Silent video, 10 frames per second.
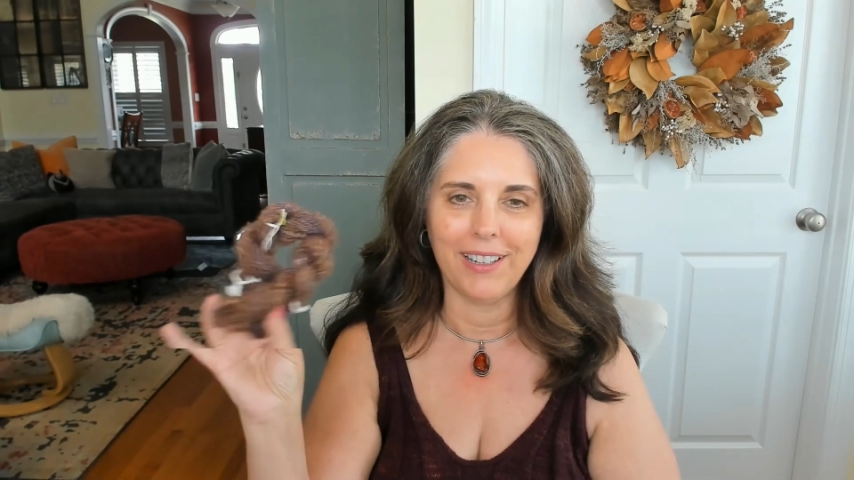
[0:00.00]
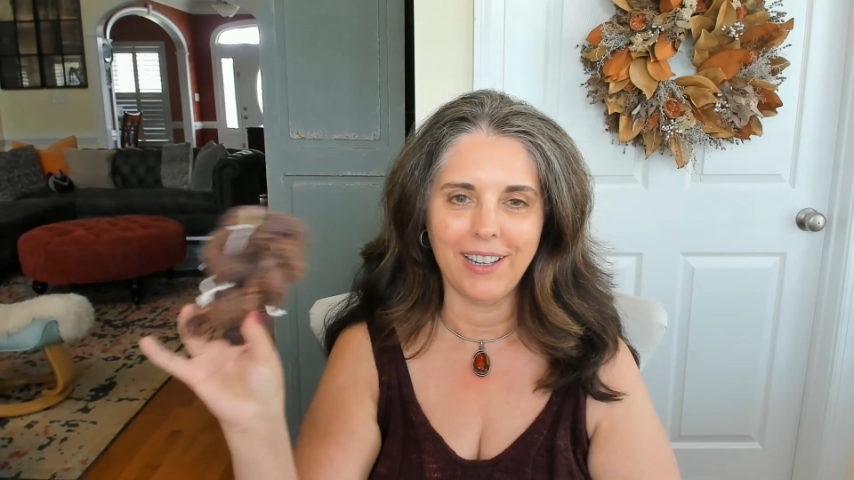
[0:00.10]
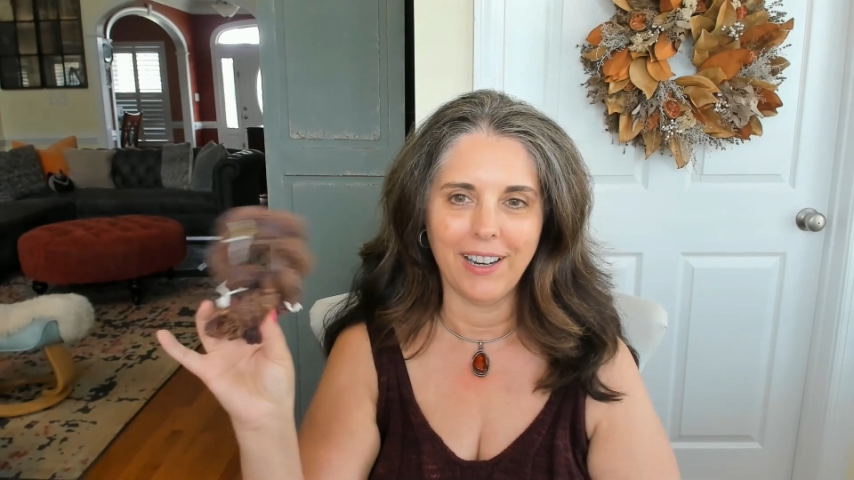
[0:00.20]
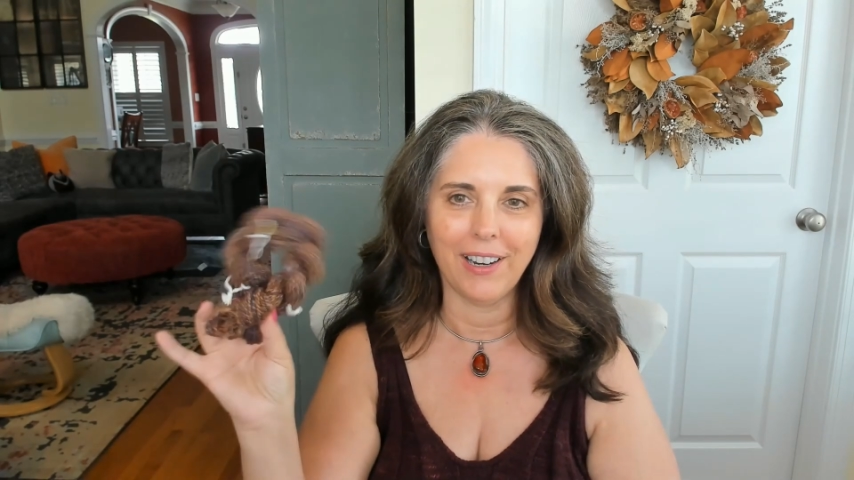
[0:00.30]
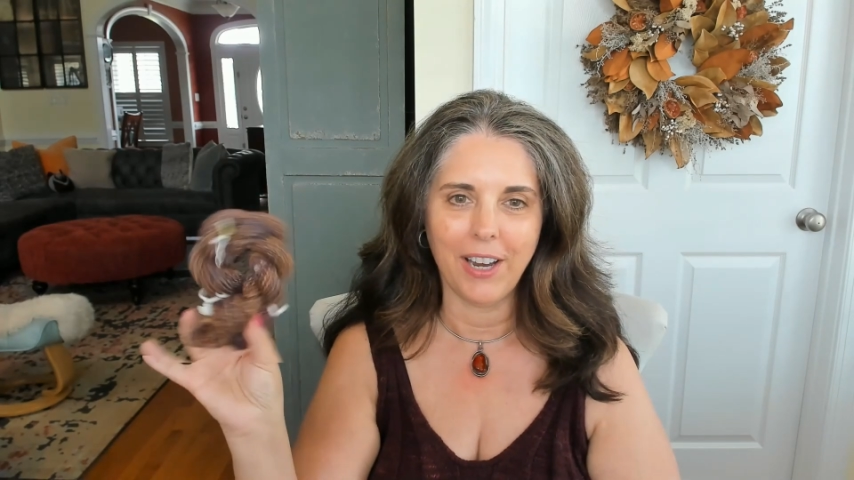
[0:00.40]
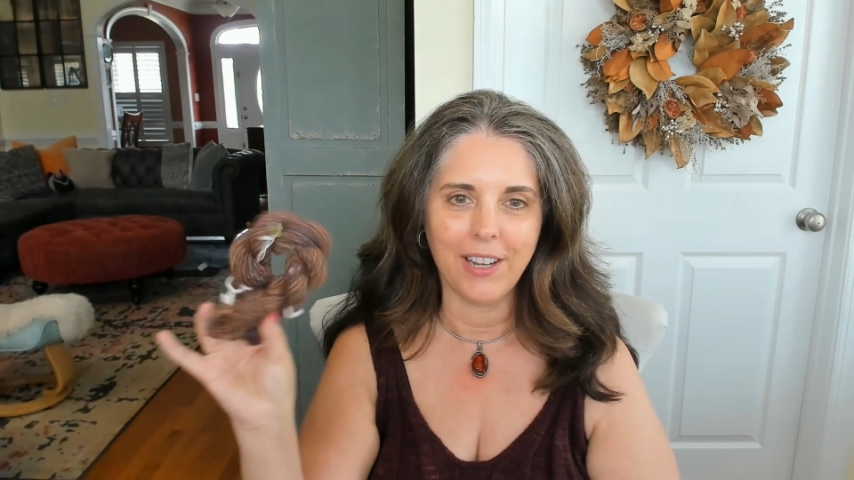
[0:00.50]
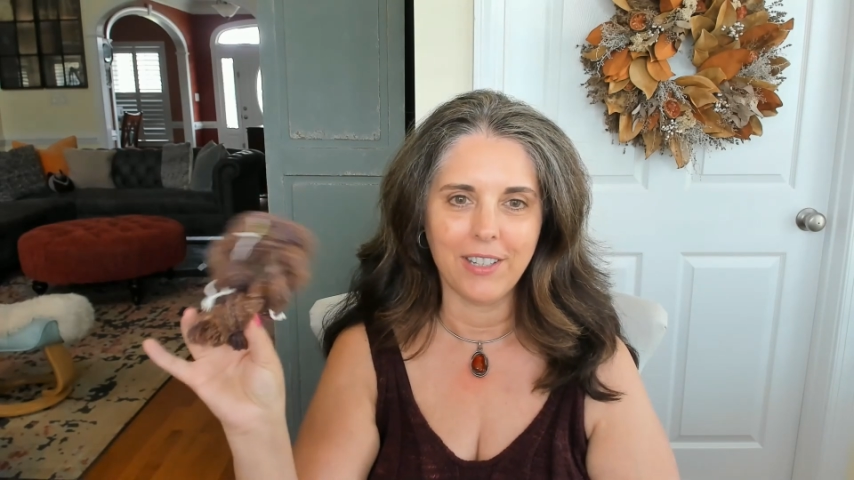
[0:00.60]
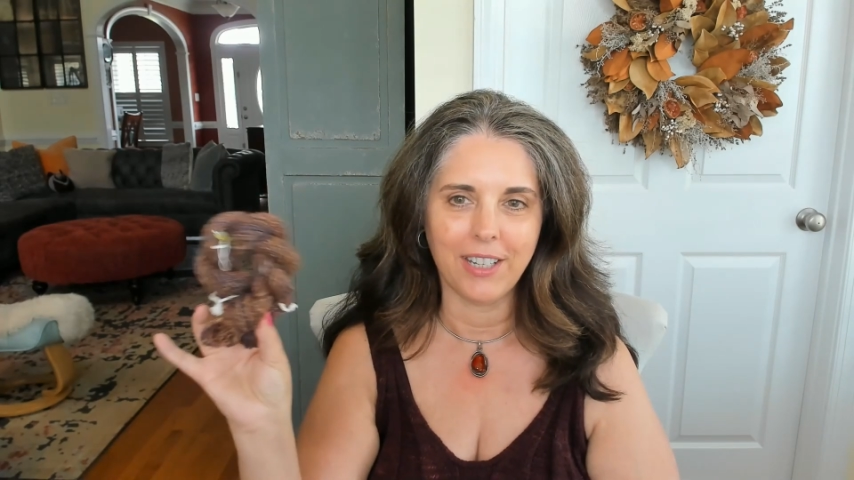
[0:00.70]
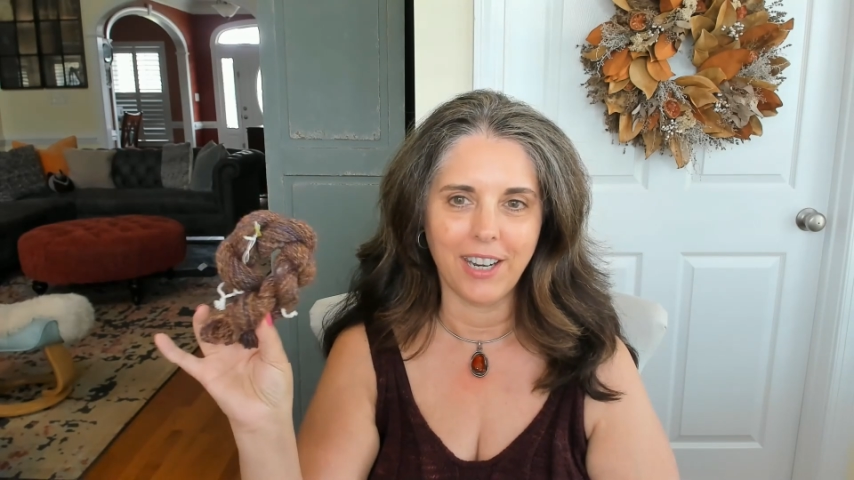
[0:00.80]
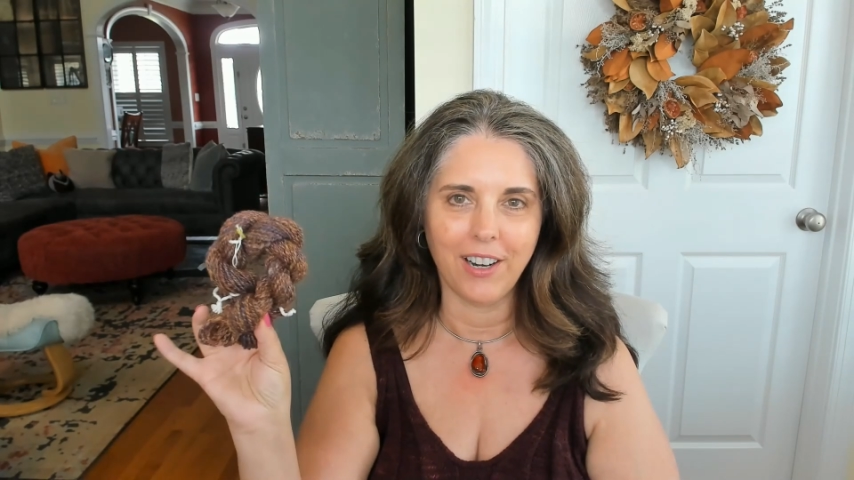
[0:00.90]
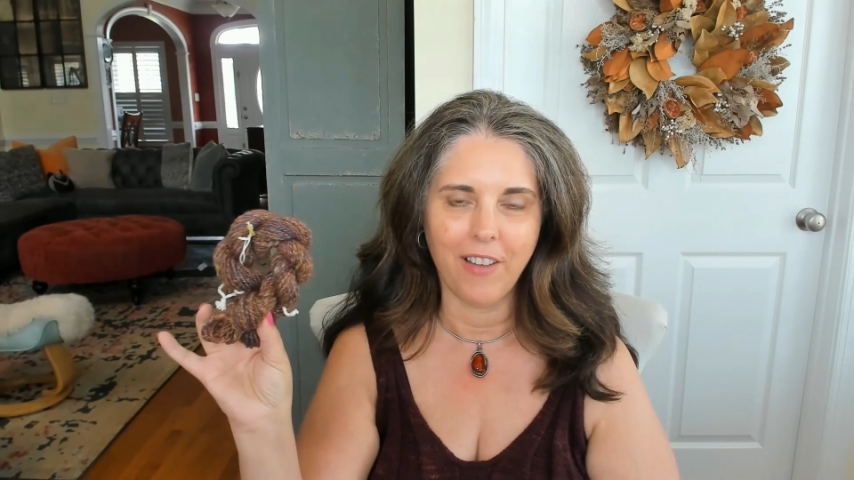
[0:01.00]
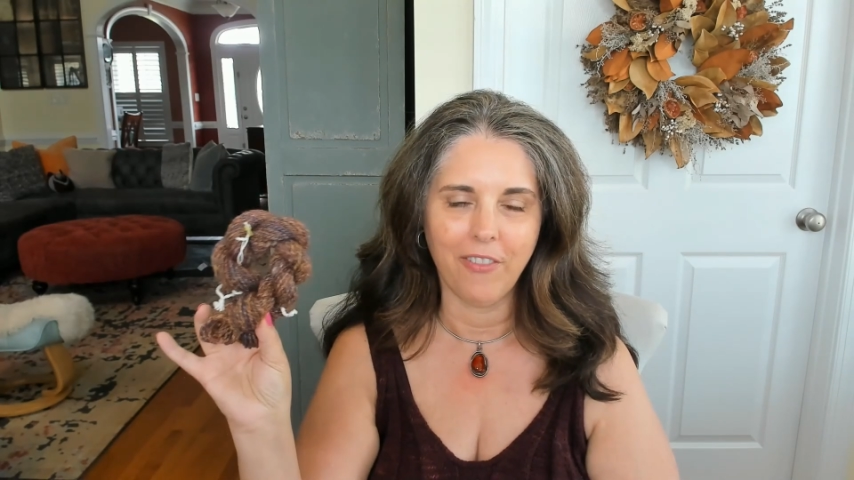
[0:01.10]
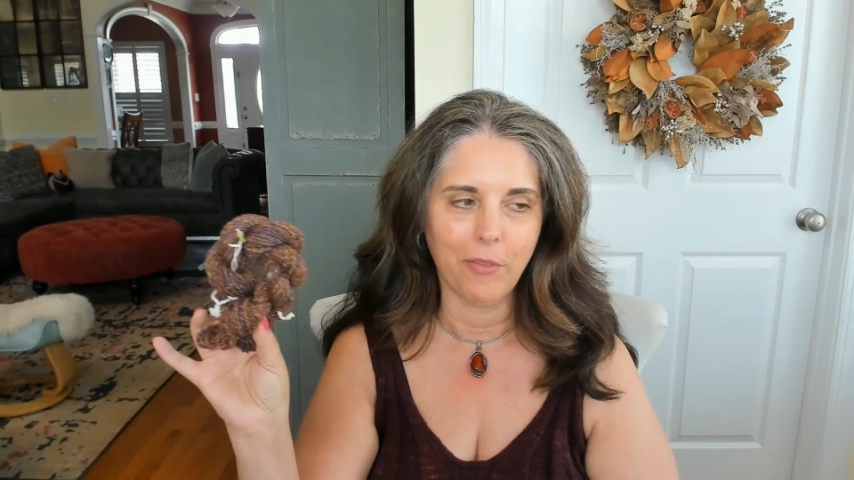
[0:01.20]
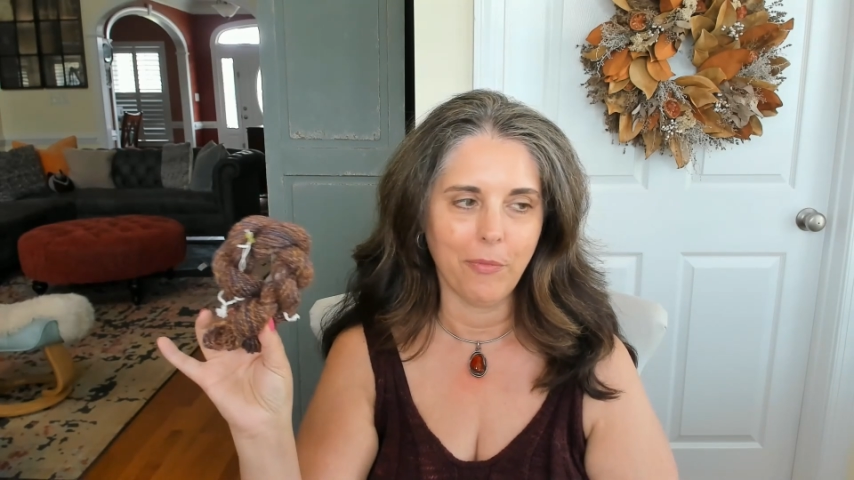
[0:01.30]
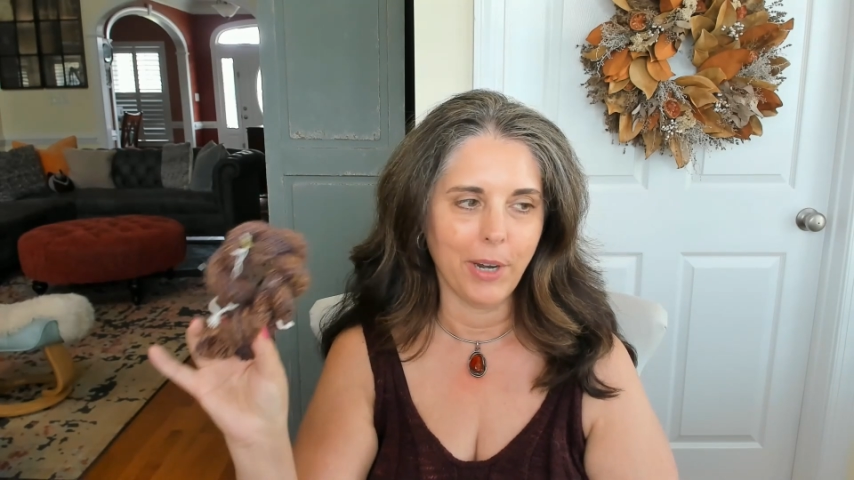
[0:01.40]
and I had to get it off
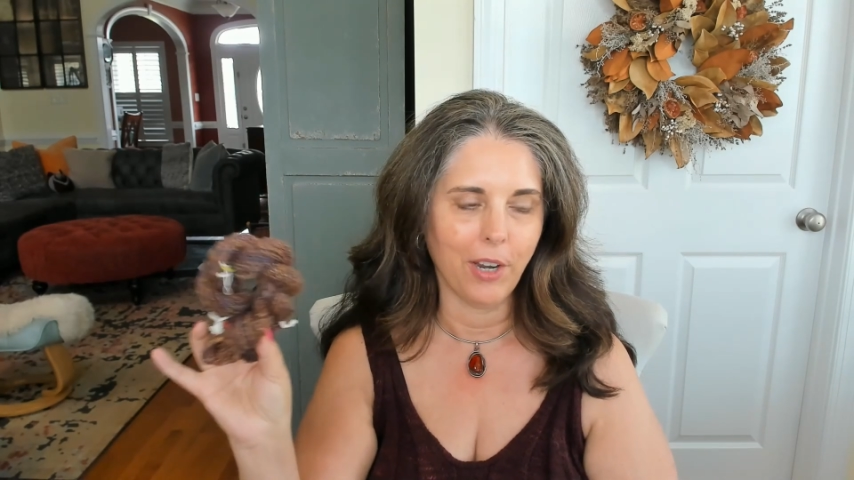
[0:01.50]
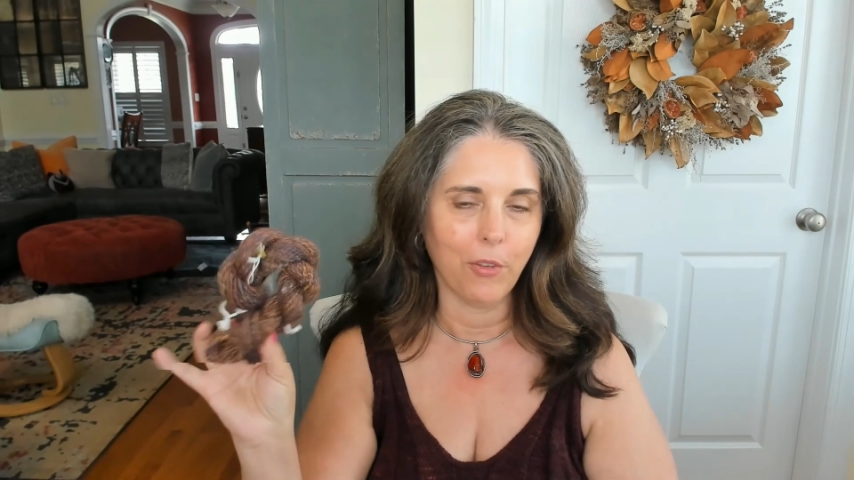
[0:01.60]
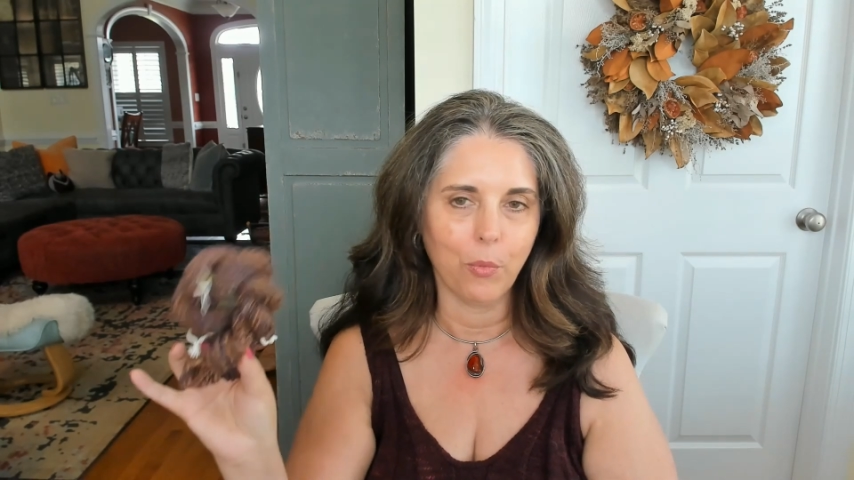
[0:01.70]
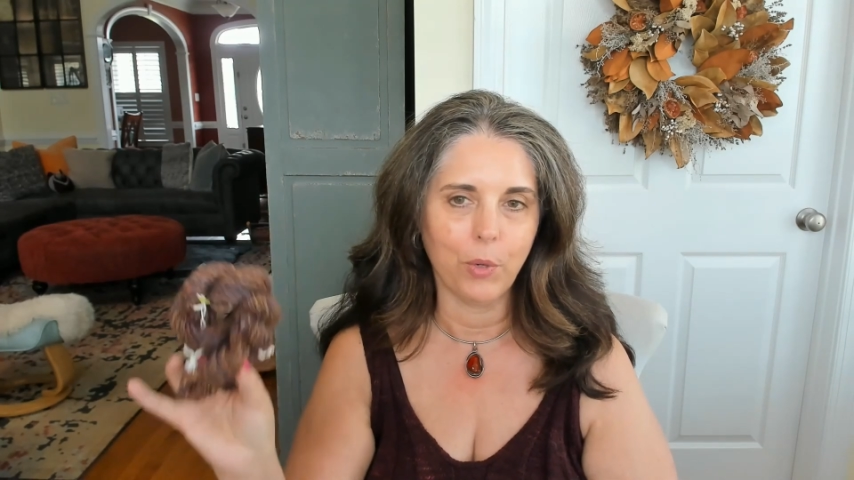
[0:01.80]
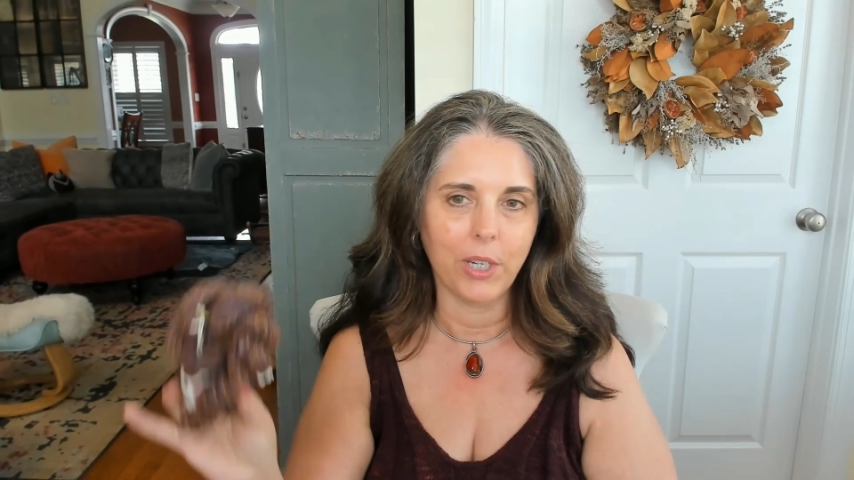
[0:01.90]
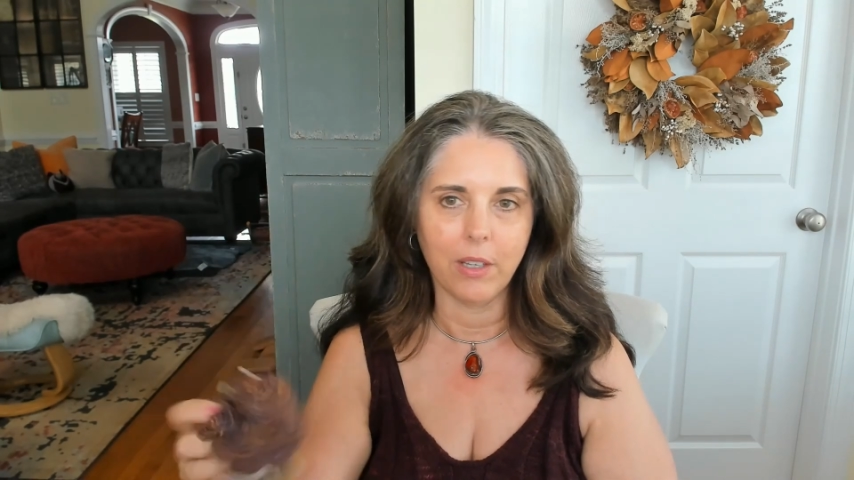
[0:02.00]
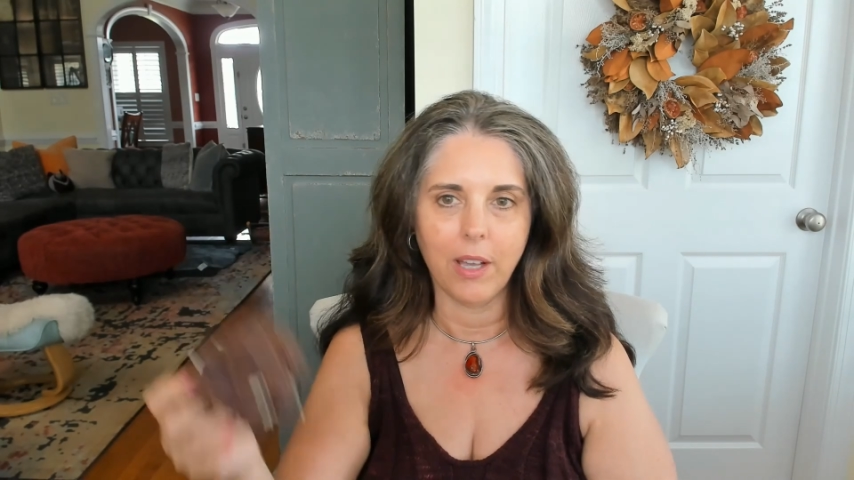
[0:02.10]
of my other wheel.